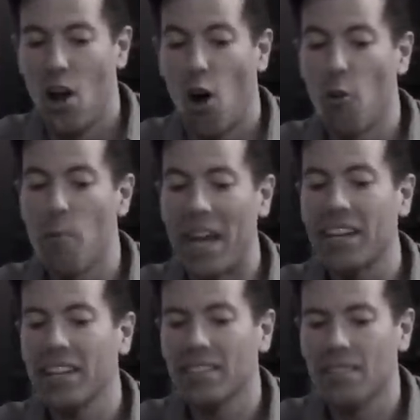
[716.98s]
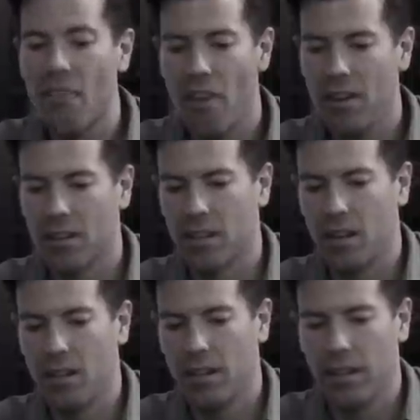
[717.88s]
O'Banion's Thug.
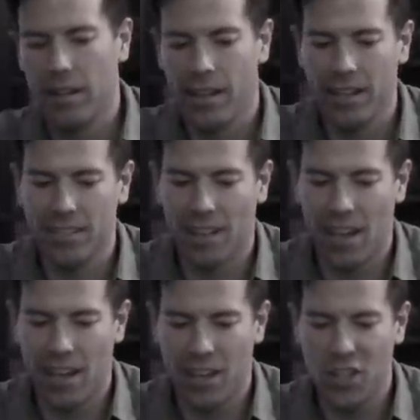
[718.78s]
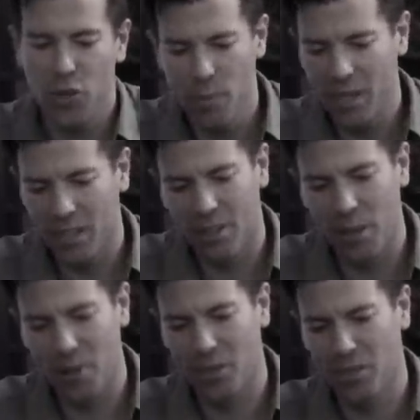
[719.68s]
He's a human
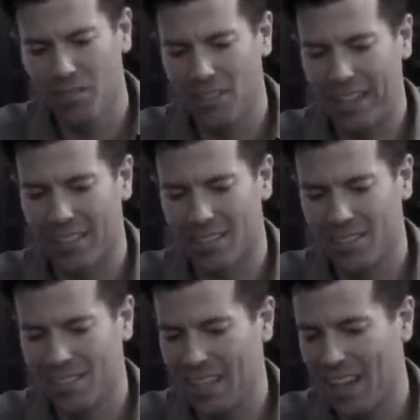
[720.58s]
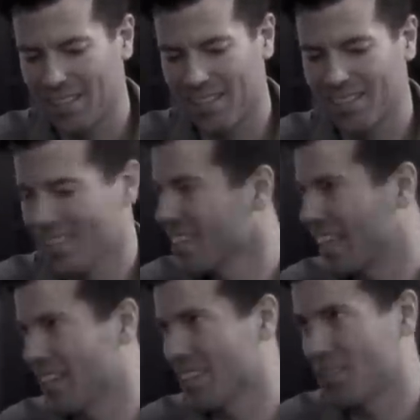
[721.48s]
criminal and has the
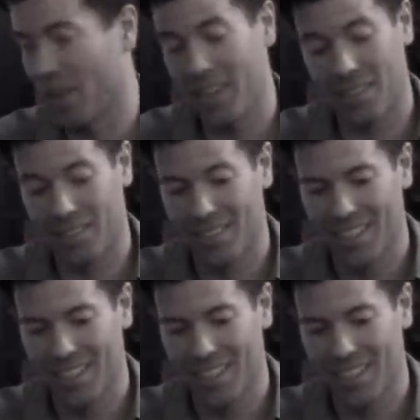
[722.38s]
syndicate trait.